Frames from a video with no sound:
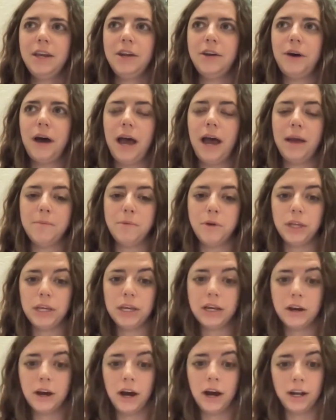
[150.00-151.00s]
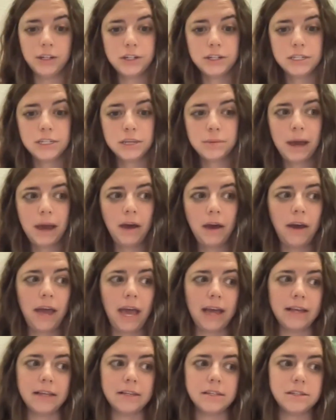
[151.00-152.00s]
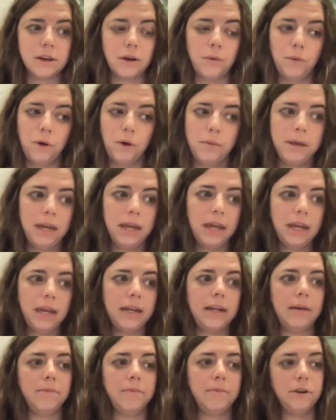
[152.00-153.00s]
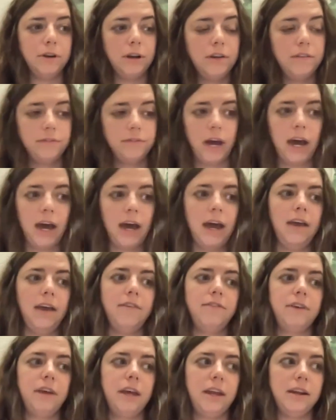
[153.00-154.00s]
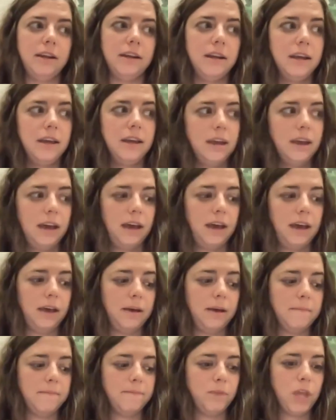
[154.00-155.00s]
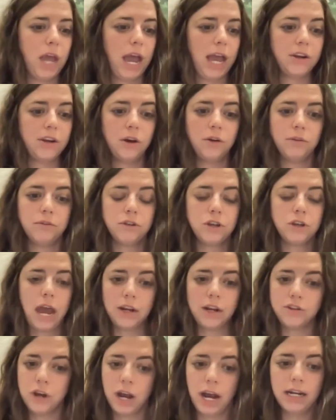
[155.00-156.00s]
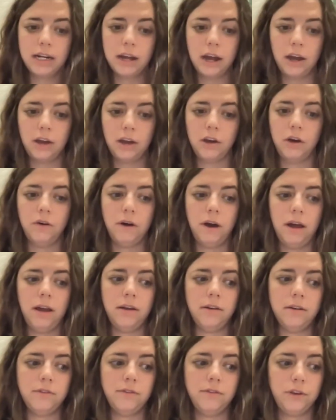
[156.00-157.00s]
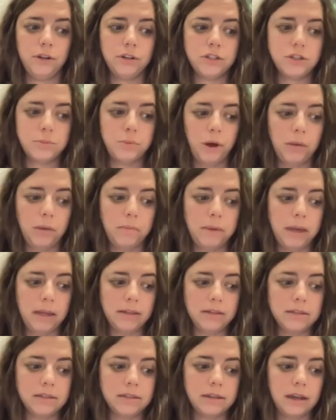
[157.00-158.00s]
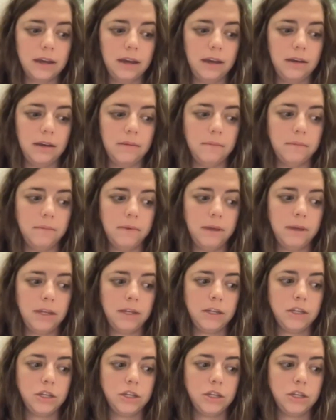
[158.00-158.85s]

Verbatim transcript: you know, I'm really conscious about as a woman and I'm 35 and um, I don't, I try to not go on first appointments um,